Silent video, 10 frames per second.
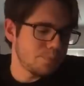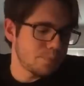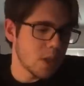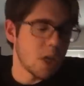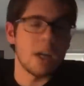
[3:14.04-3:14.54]

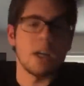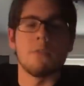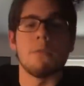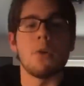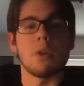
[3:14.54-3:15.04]
gutting of the
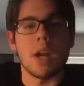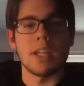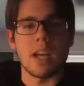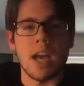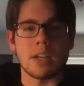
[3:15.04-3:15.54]
Voting
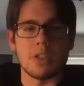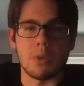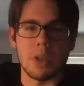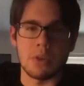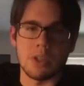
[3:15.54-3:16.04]
Rights Act in
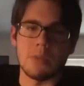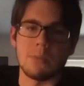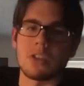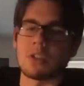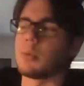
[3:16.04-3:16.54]
2013 by
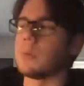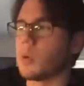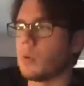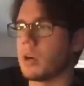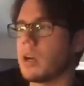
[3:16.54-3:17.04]
the Supreme
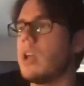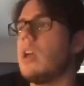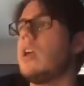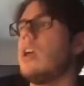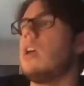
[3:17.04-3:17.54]
Court
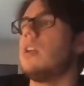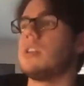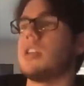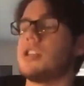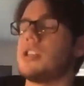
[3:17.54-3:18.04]

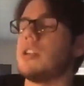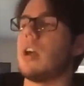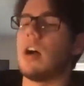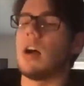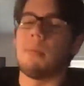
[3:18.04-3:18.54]
decision.
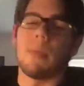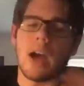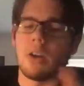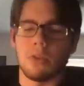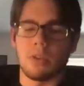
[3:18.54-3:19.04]
I
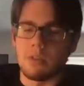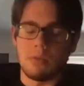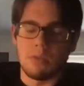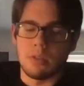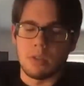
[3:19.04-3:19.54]
don't know
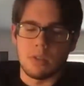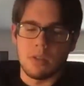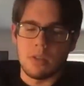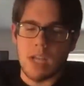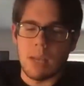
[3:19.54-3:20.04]
the
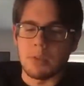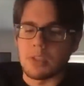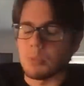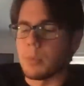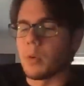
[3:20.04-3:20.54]
name of the
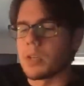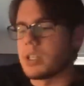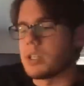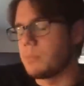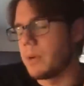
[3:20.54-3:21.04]
Supreme Court
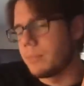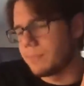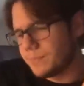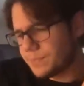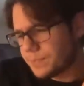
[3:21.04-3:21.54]
decision, but
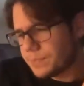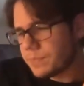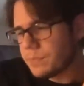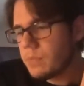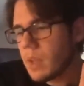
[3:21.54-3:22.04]

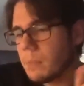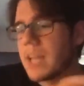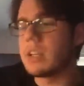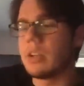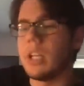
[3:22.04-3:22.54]

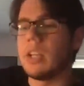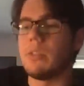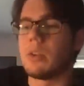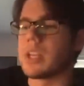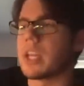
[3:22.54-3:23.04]
basically
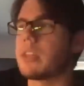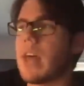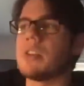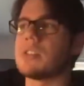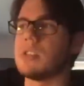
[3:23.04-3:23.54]
there was like
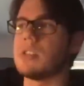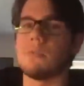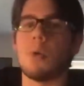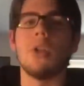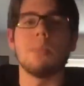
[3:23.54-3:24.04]
thousands of
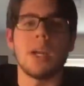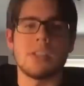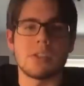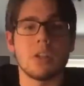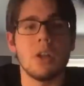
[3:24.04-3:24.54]
polling
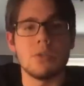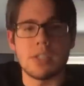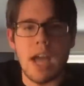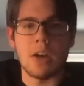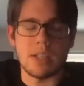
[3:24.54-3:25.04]
places closed
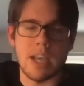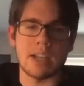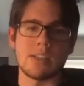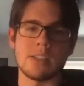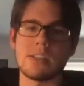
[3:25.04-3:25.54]
down in
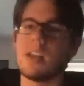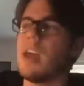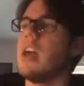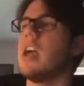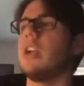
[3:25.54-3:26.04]
Texas.
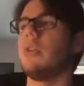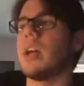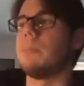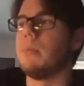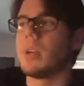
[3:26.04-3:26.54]
And you
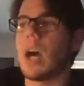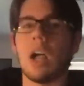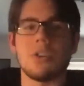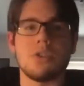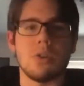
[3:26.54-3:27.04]
had
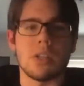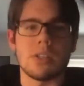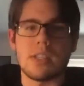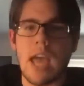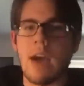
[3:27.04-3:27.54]
college
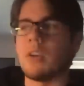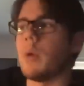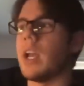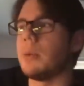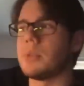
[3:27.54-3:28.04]
students having to
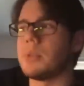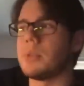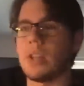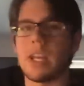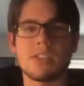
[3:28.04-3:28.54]
wait up to
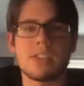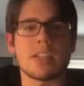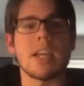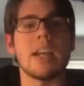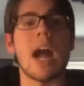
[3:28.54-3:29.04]
like
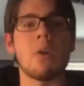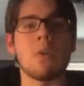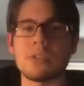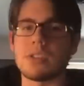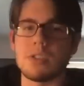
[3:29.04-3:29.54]
6-8
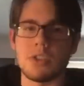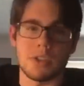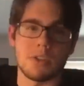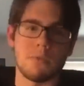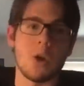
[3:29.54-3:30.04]
hours to
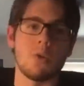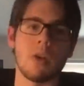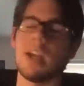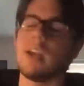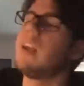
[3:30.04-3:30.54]
just to vote,
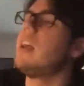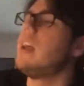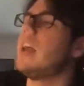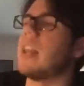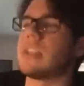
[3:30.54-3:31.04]
right?
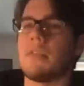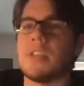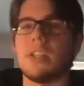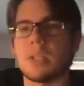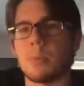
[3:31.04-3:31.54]
And that's
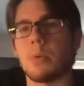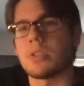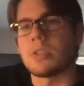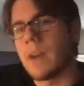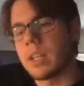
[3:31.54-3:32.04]
obviously
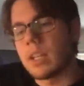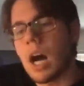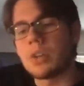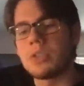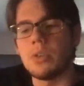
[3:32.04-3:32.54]
disproportionately affecting
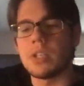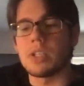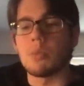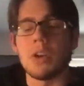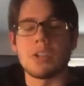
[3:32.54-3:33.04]
college students as
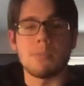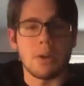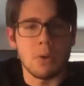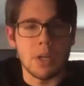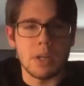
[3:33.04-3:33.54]
well as
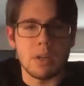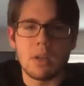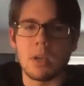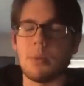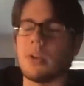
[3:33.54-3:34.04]
minority
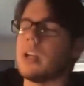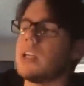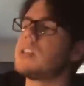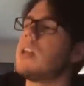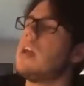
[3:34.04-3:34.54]

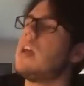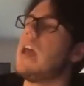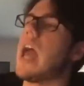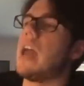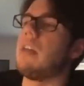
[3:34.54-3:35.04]
communities.
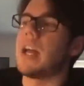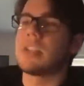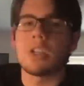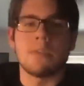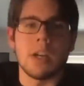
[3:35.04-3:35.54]
And that's
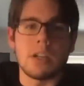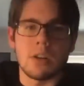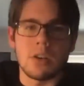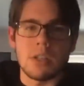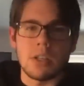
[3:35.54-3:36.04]
also very
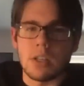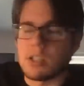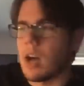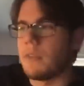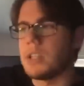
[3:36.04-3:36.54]
discouraging because
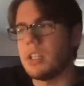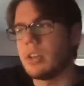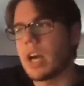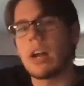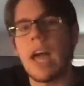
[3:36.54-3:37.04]
obviously you're
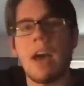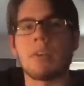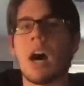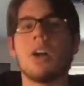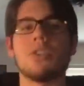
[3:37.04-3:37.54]
not going to have a
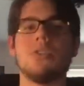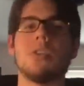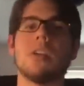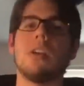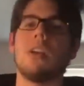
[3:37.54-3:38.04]
college
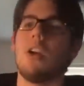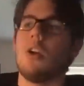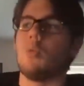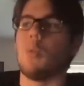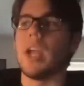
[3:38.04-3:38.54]
student
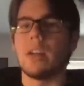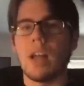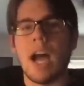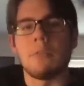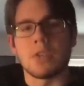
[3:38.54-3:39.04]
wait in
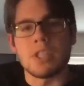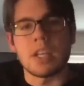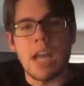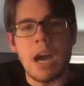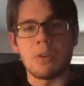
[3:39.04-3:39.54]
line for 6
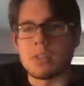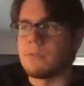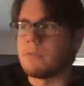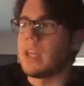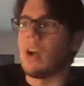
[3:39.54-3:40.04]
hours if
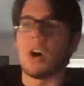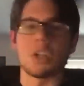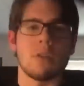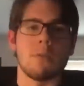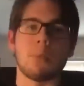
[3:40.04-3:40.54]
they
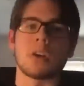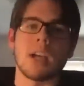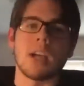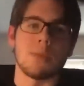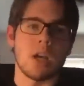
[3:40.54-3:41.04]
also have a
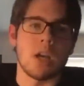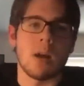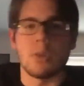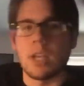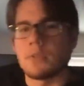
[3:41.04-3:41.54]
part-time
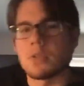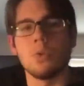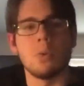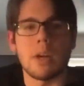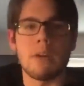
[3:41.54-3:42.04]
job or they have school
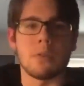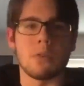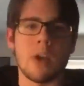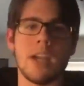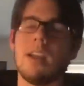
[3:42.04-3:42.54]
or whatever,
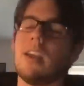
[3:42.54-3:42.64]
right?